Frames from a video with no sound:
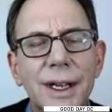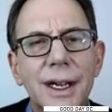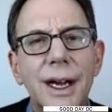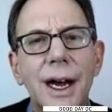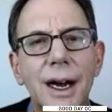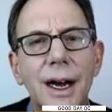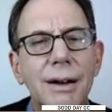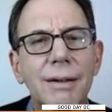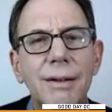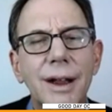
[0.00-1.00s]
Uh,
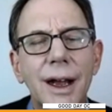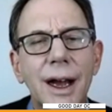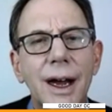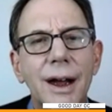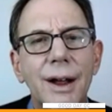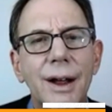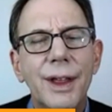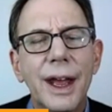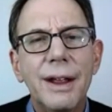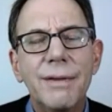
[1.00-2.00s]
uh,
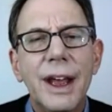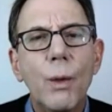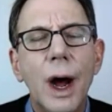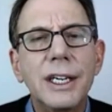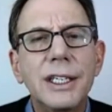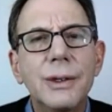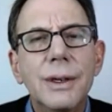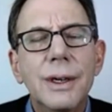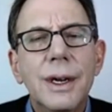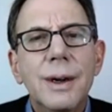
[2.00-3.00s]
they they want to
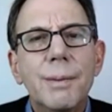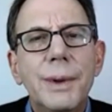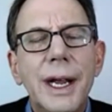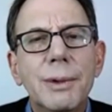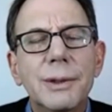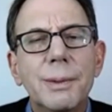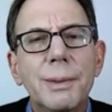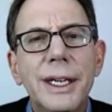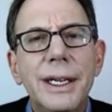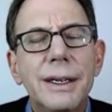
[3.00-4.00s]
be able to
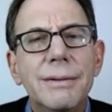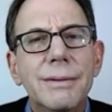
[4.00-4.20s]
be